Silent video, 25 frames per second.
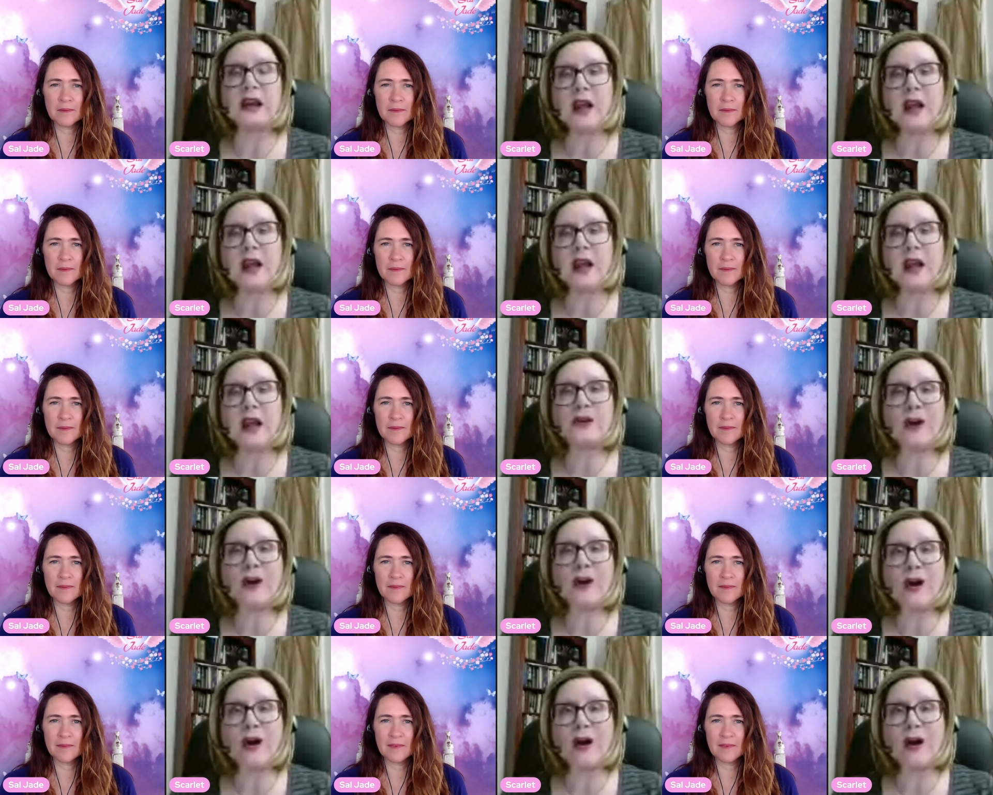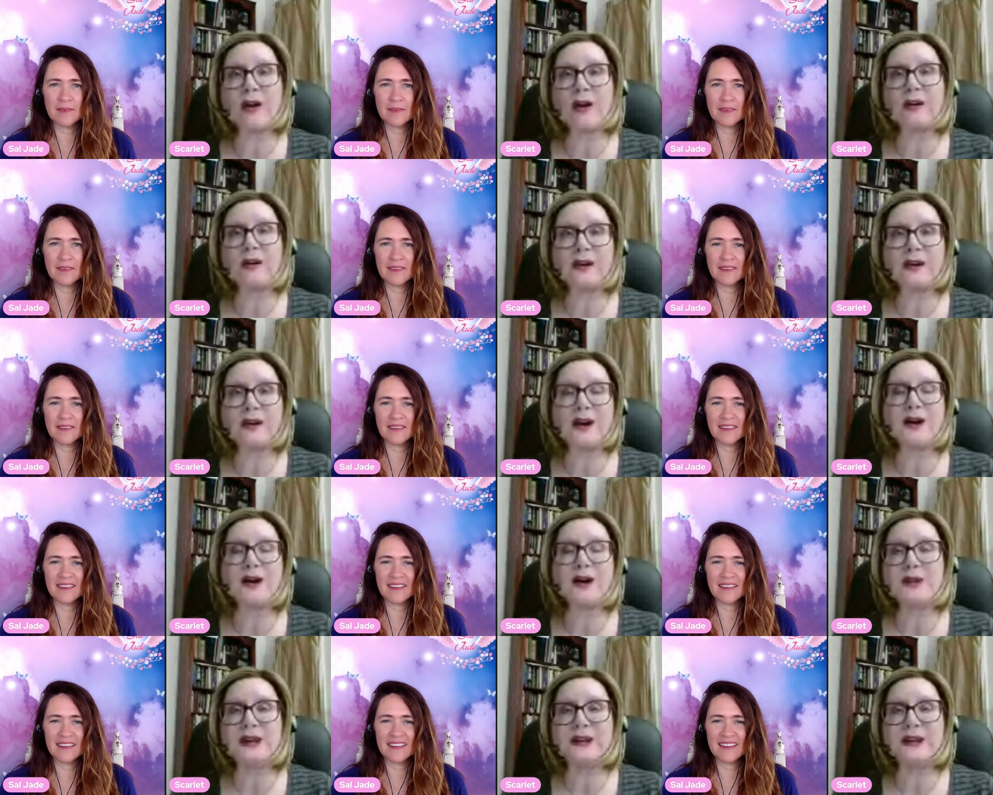Speaker 1: out card
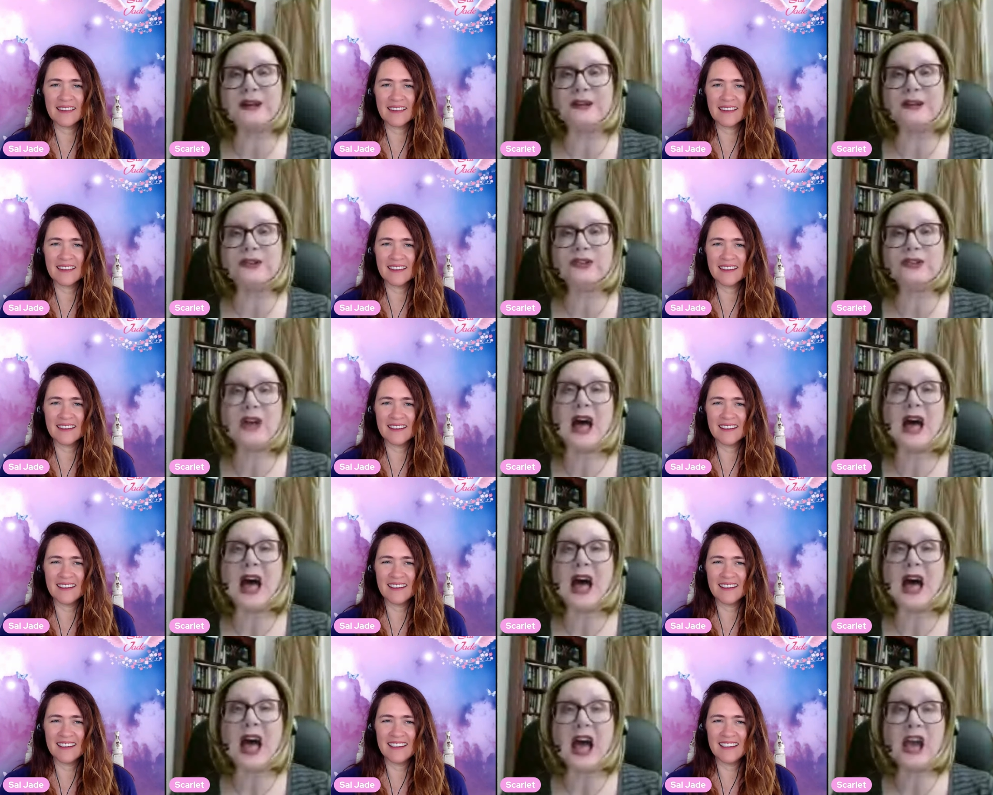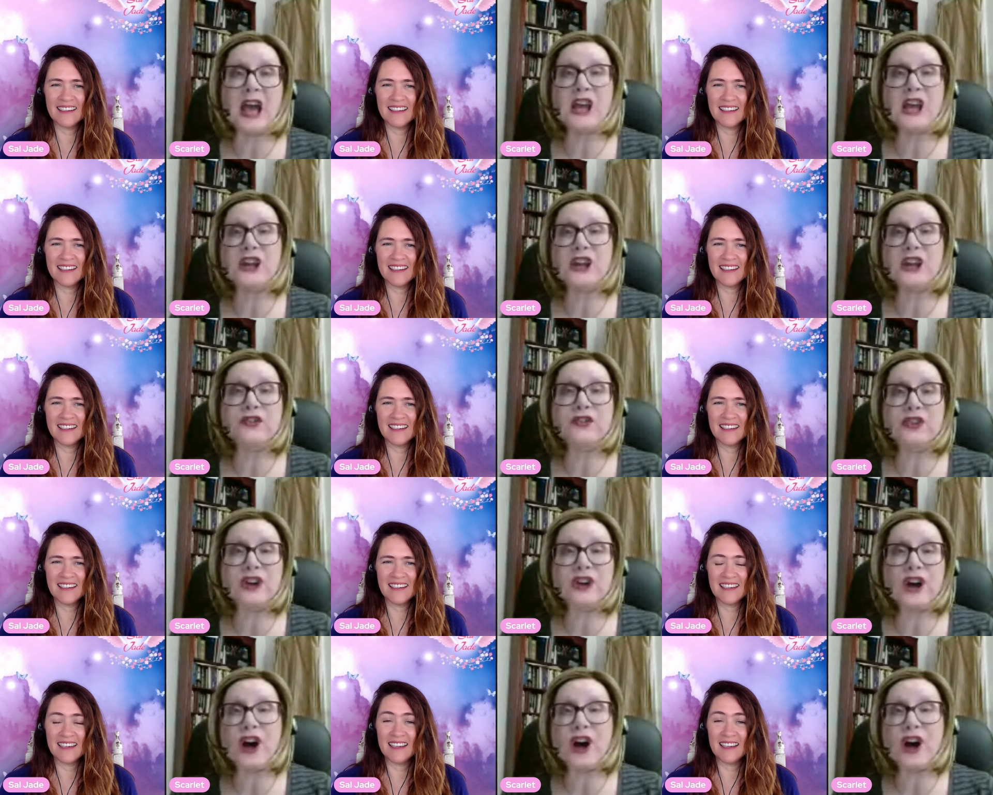come is? 8
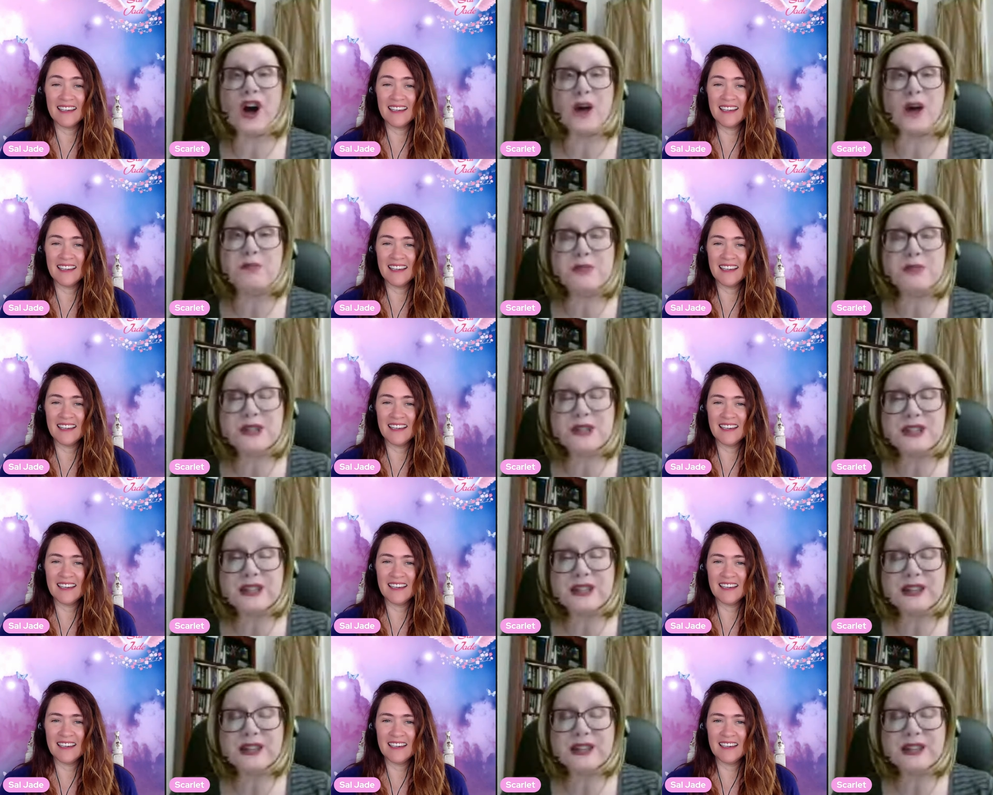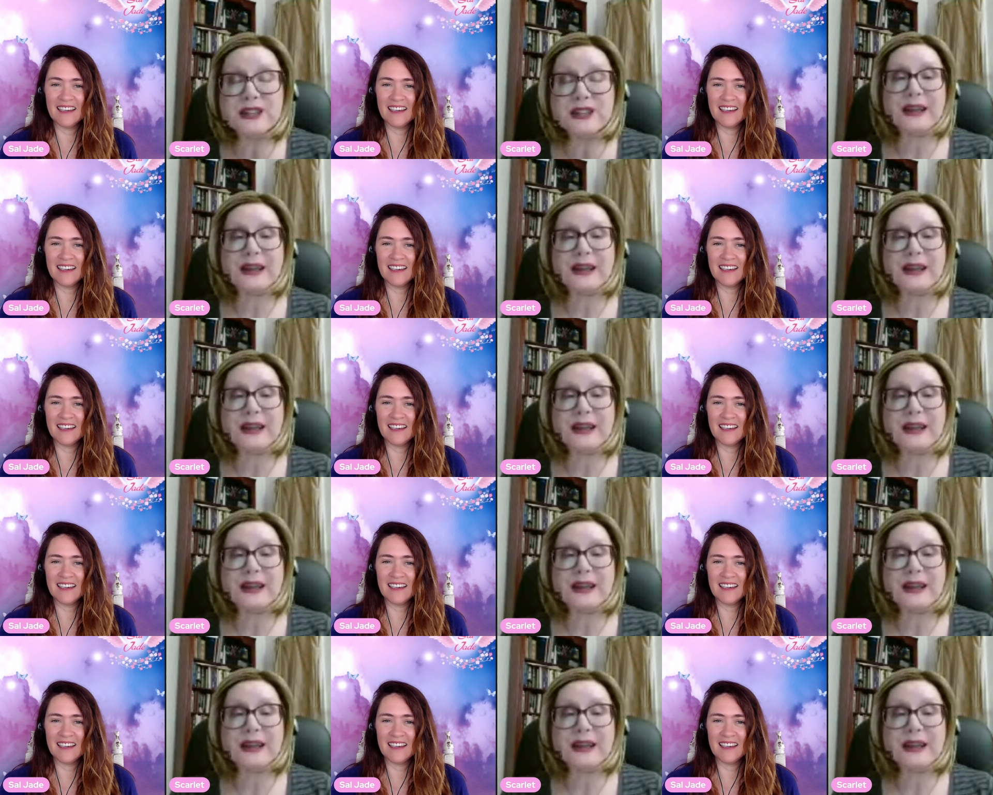of Cups.